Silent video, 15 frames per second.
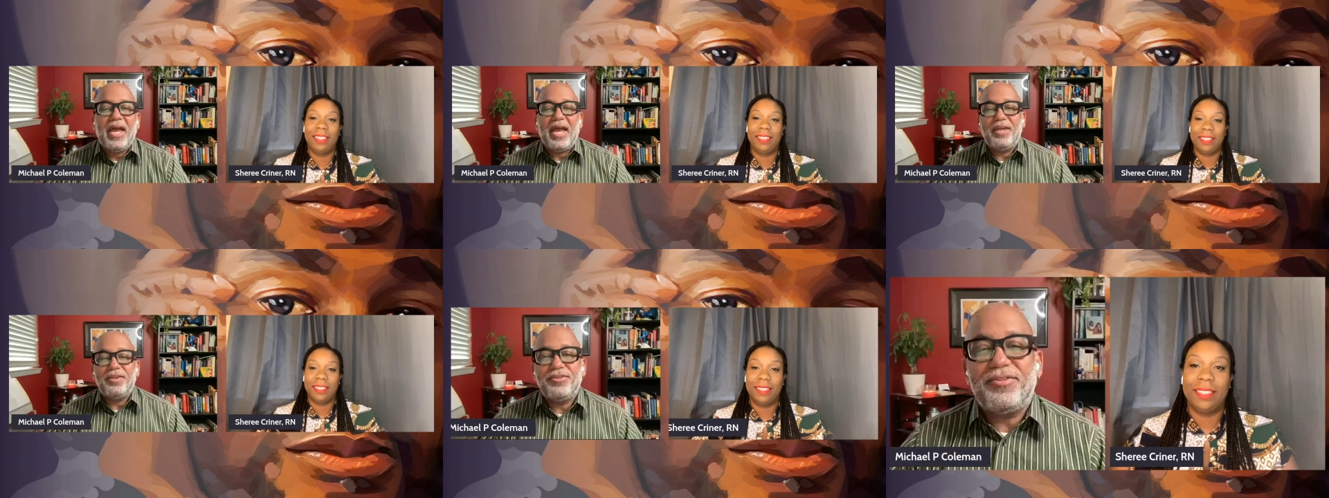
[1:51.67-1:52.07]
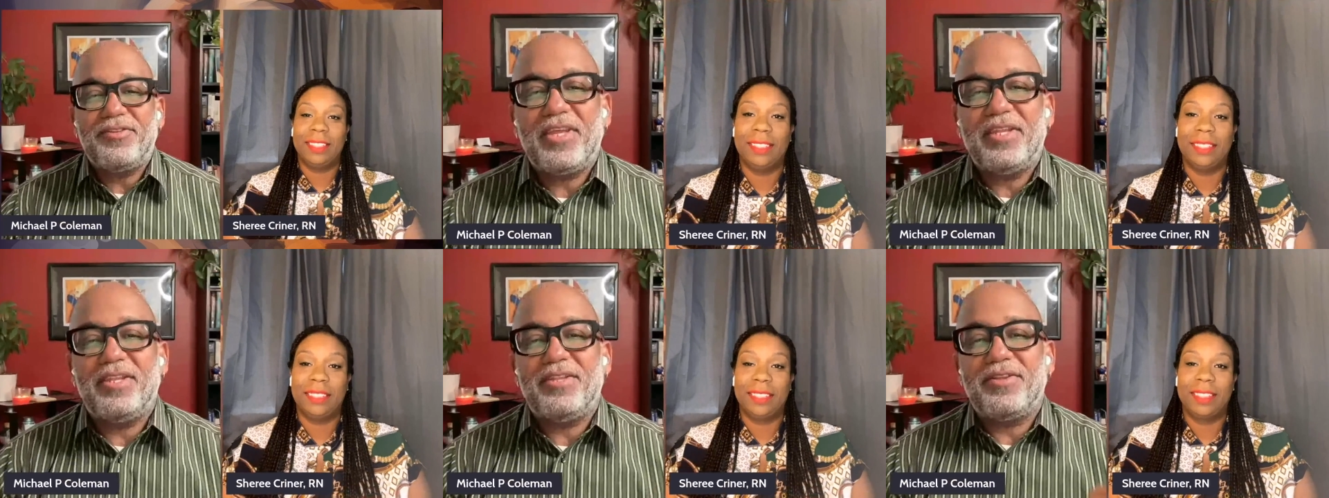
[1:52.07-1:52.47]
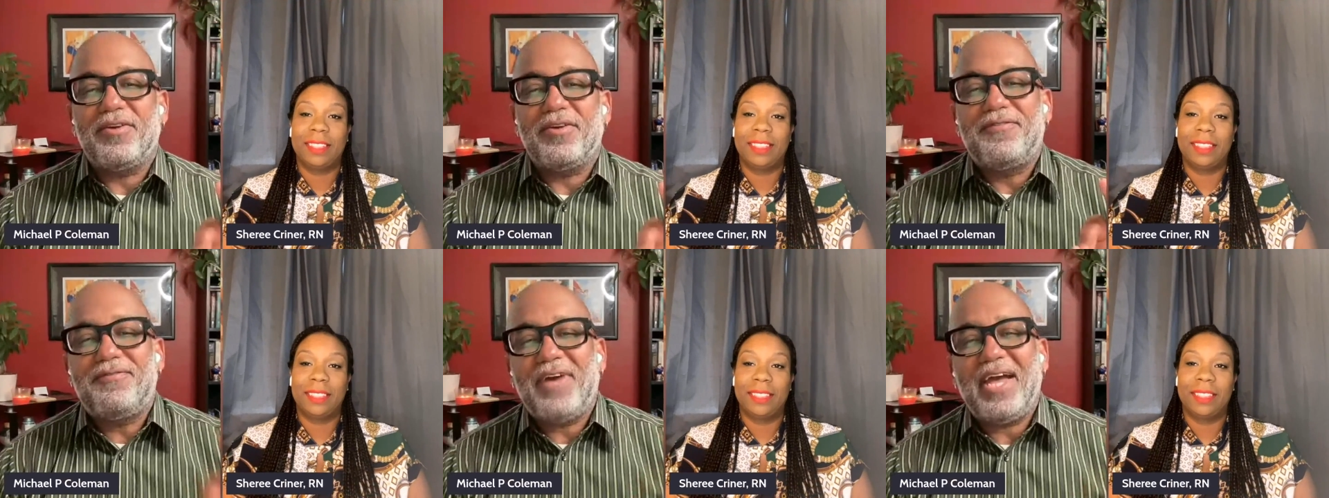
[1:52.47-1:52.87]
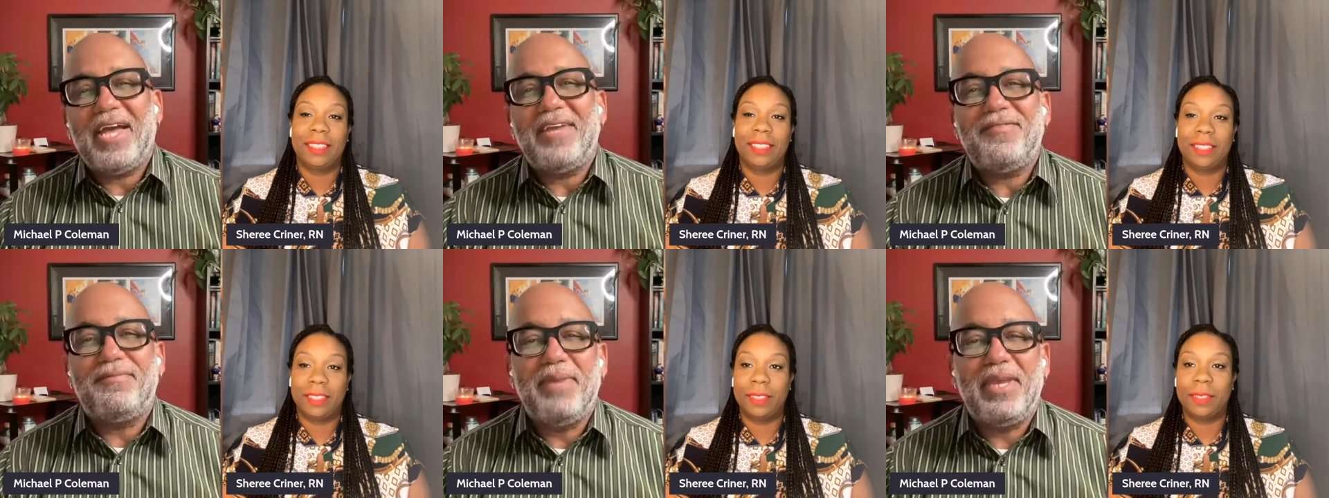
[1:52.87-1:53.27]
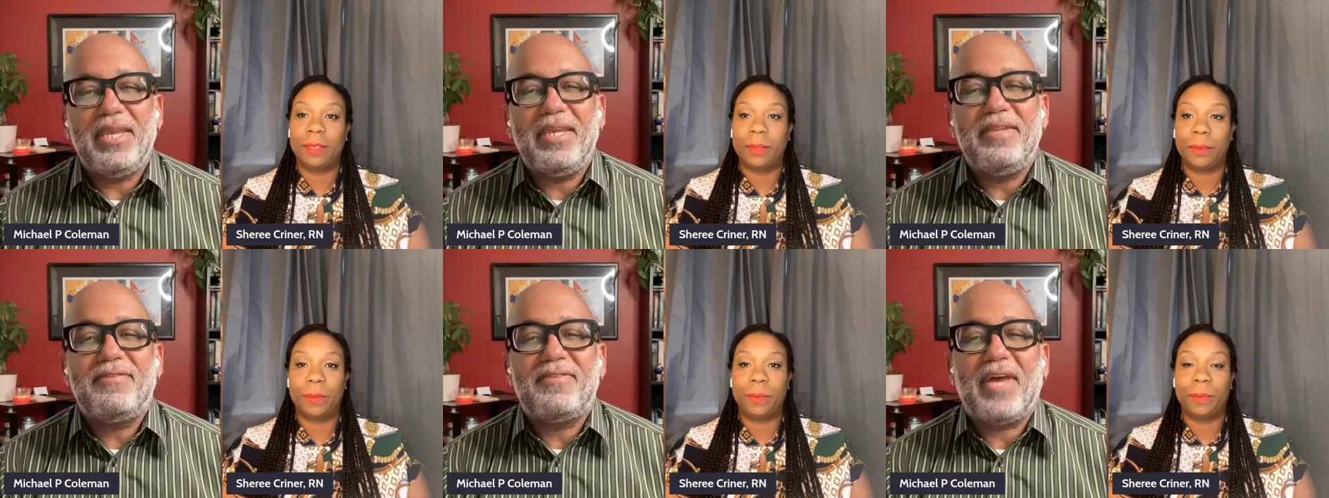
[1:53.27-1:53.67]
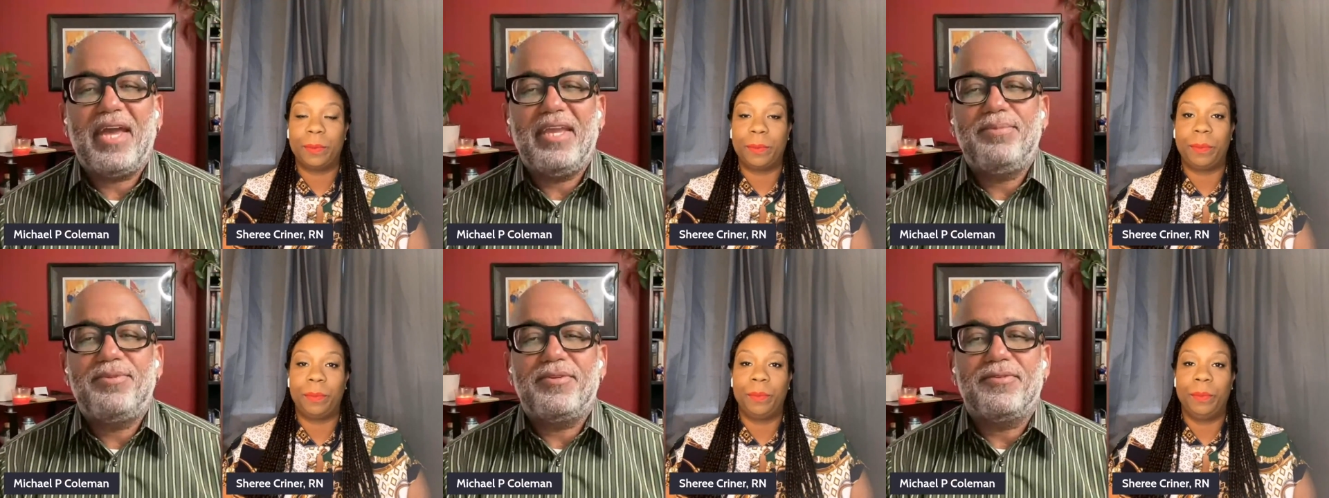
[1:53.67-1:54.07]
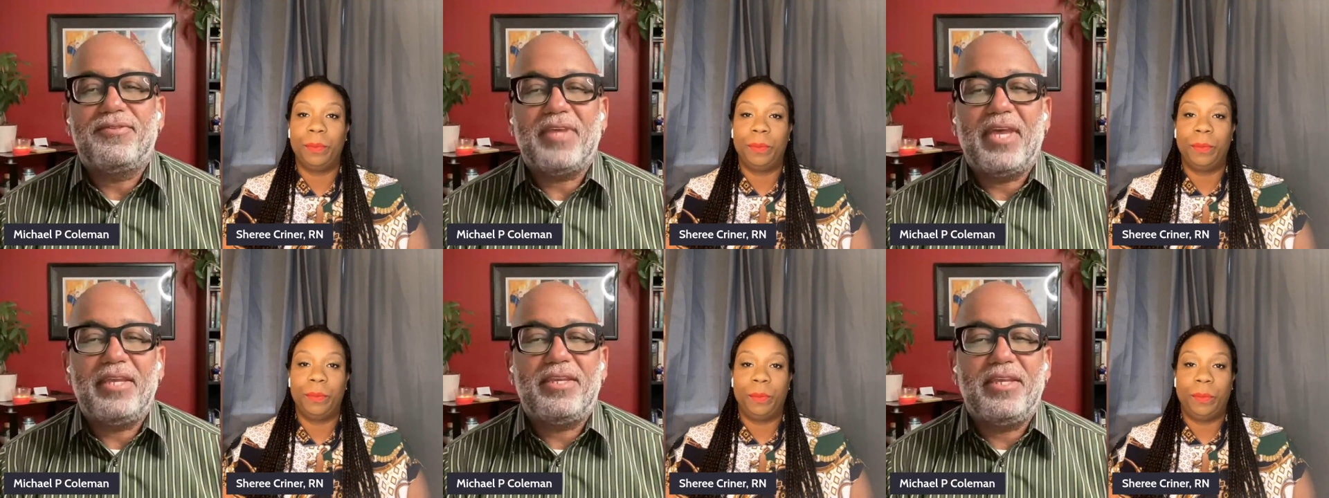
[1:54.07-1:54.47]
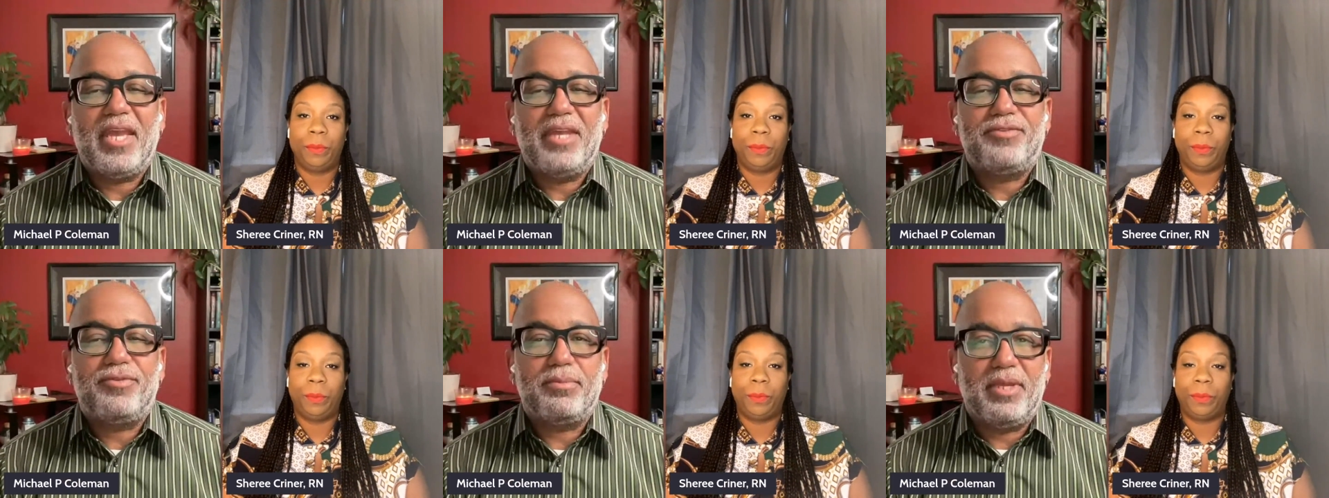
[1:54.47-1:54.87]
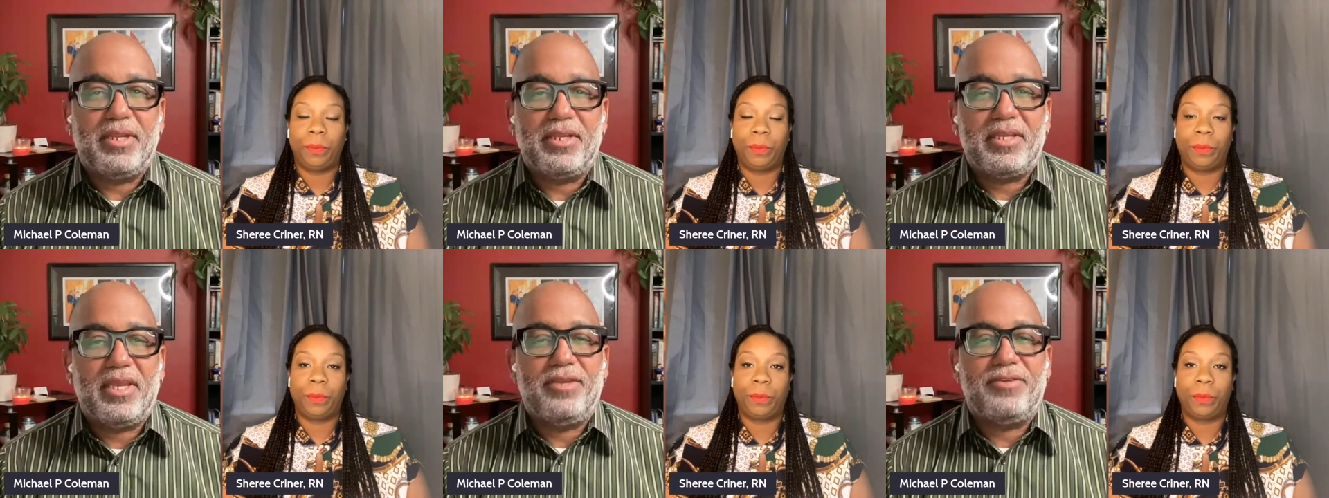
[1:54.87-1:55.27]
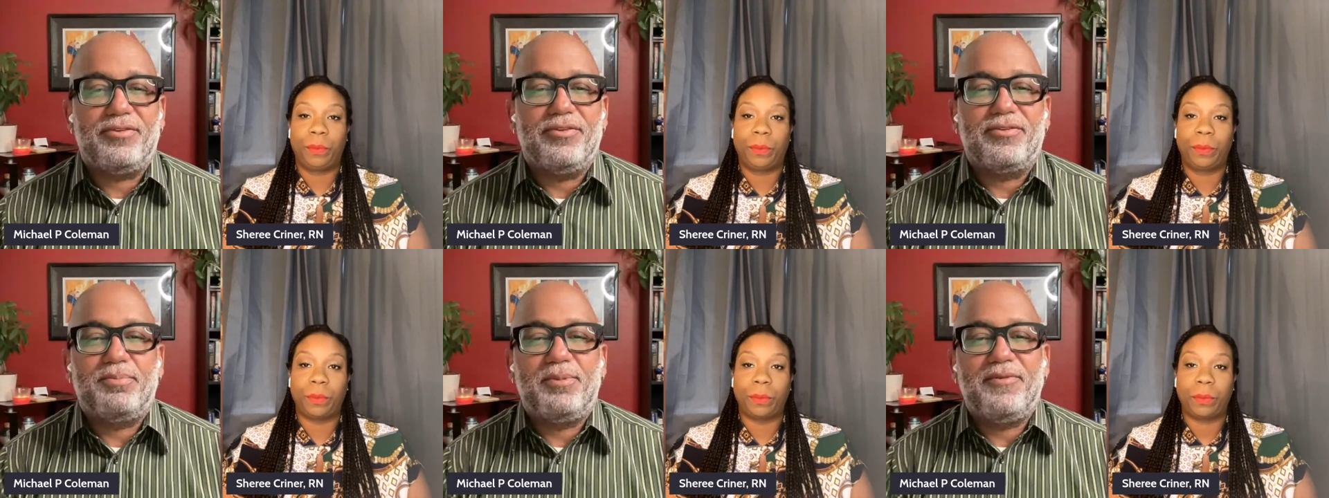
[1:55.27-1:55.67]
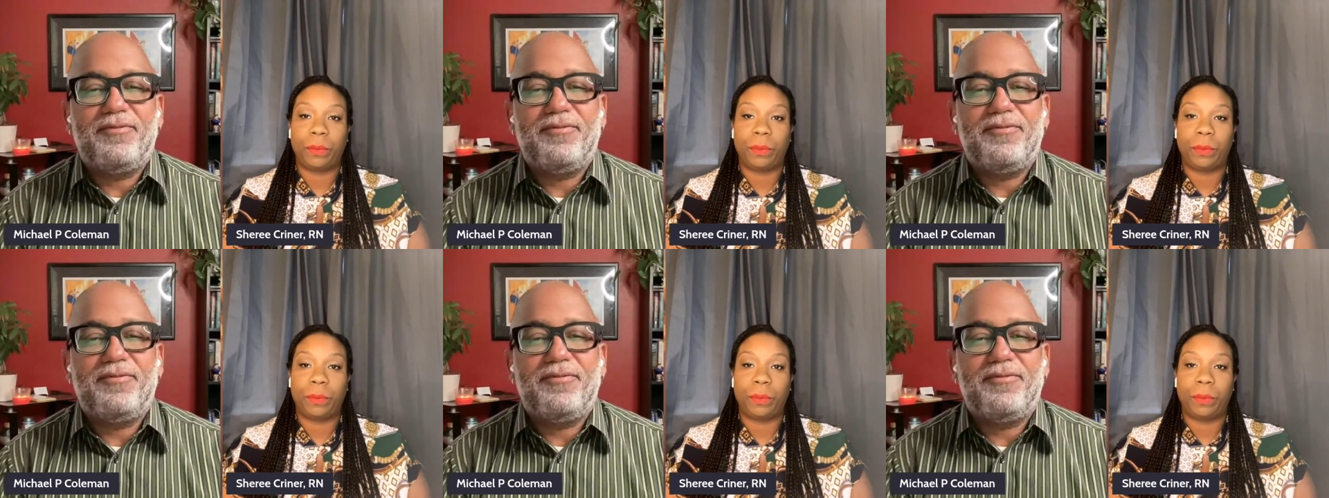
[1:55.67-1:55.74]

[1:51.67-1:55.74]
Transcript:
Speaker 1: I understand that there are five main types of psychiatric medications.